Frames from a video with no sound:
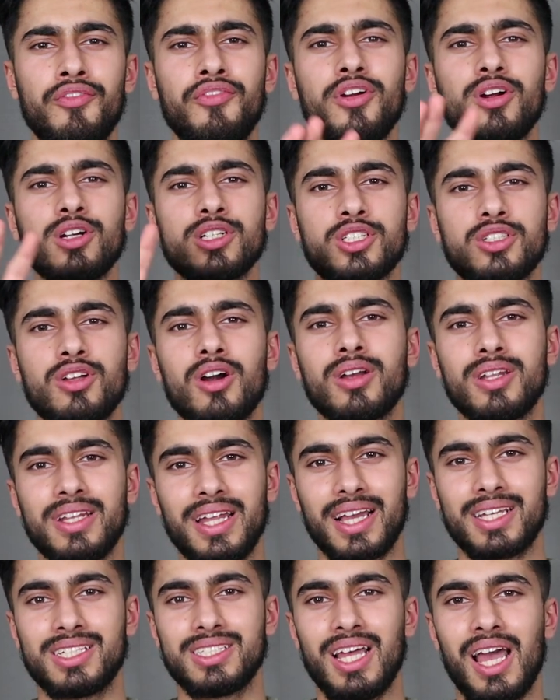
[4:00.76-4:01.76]
if you're stuck
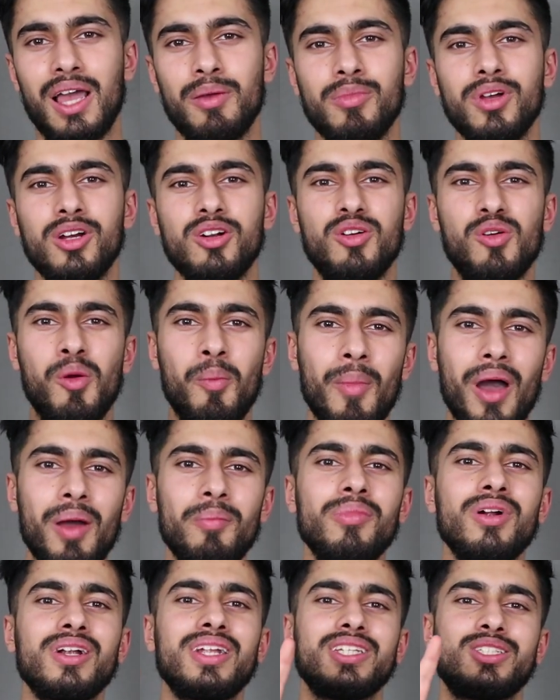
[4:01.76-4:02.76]
next time,
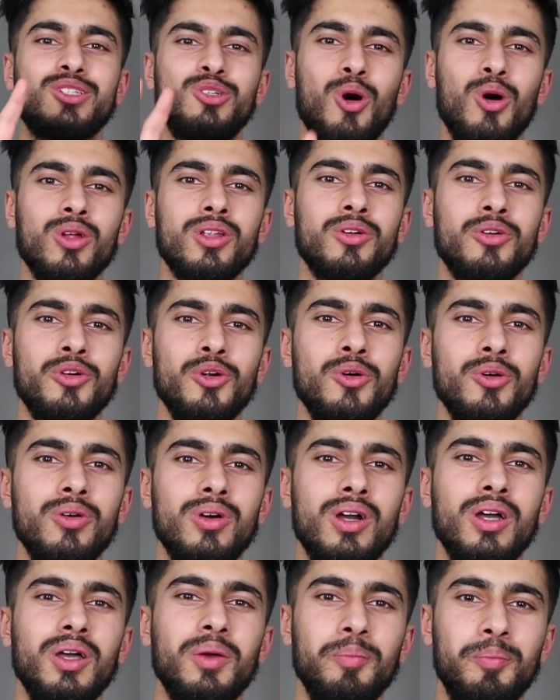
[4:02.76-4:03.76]
remember this golden rule:
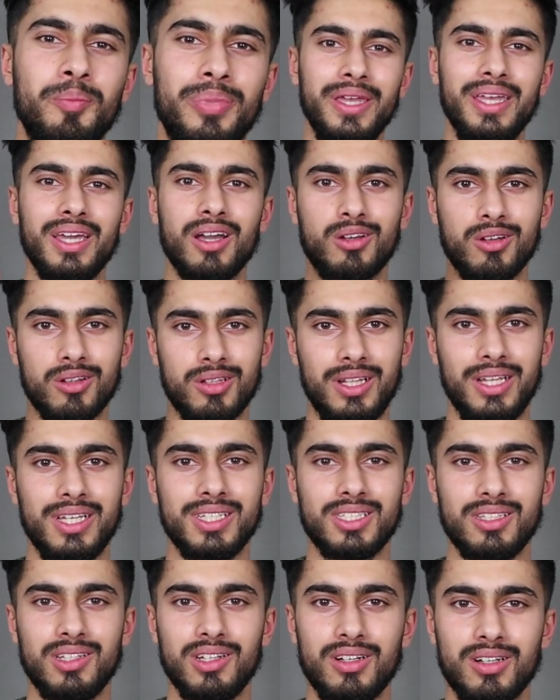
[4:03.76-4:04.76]
be a good
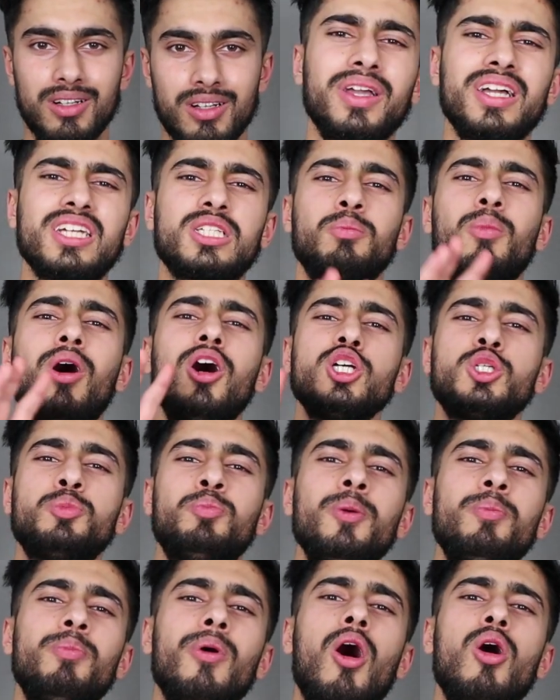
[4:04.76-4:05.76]
listener. Because most
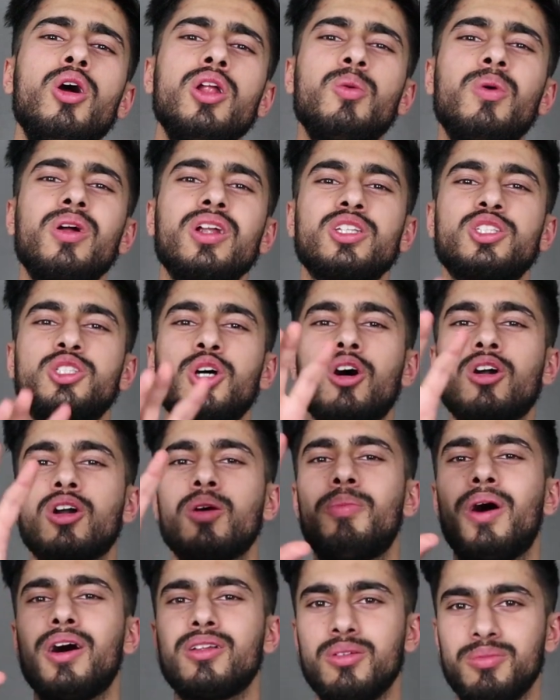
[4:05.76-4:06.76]
people only want to talk
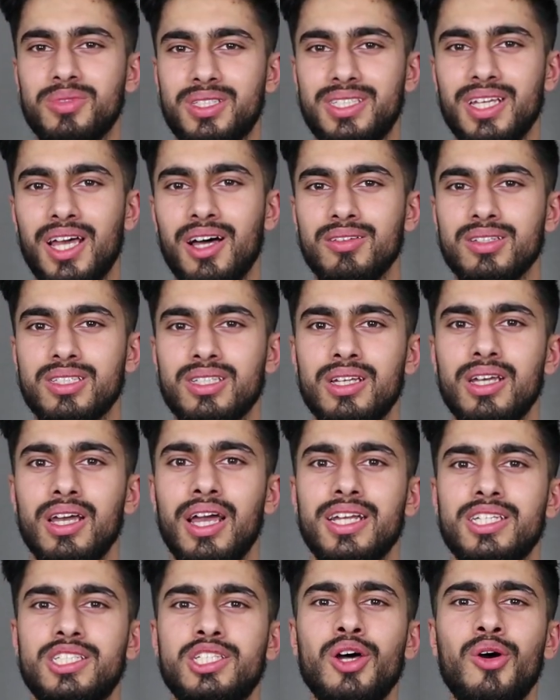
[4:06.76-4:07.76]
about themselves,
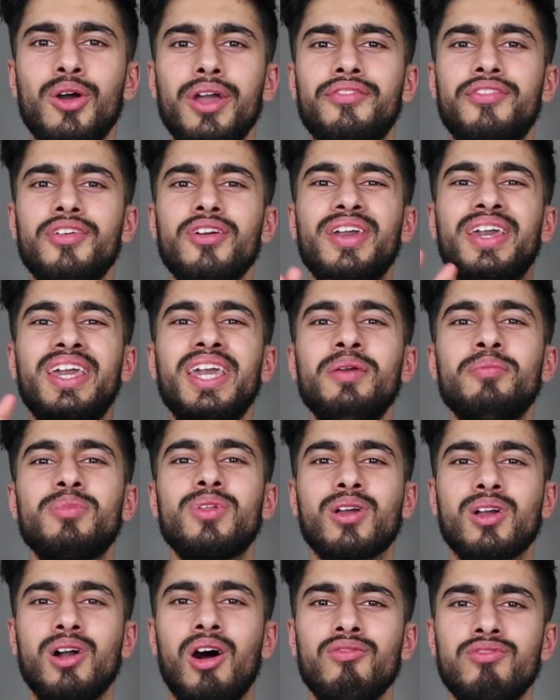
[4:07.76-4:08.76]
and so if you keep
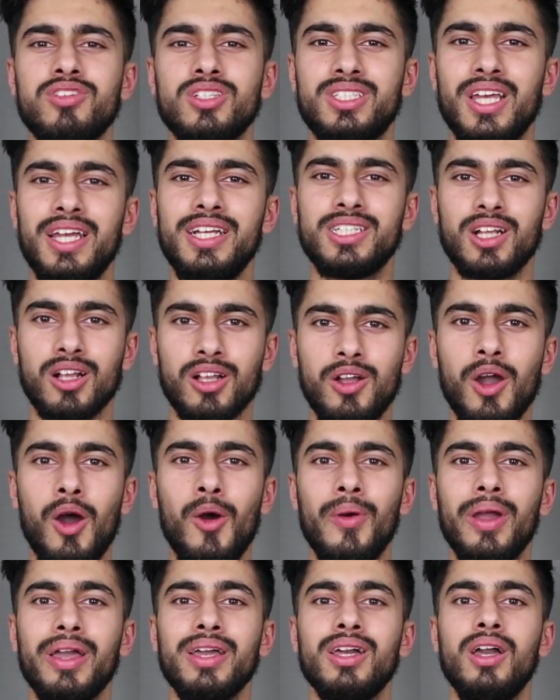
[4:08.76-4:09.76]
the conversation
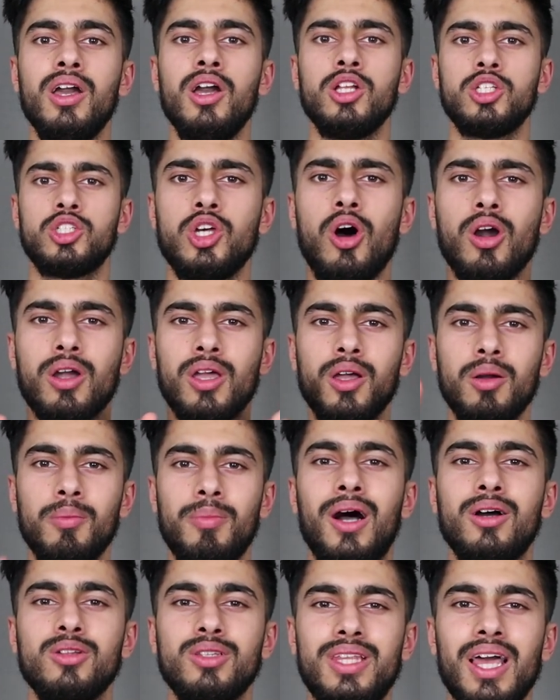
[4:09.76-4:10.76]
going, talking
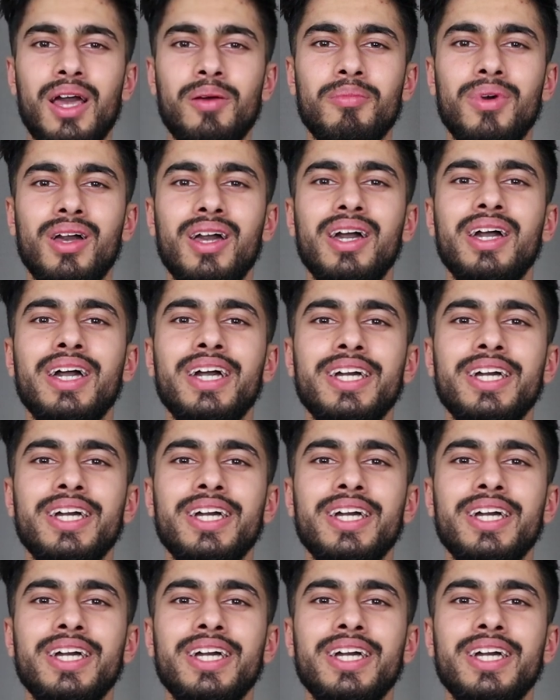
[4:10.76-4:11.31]
about them,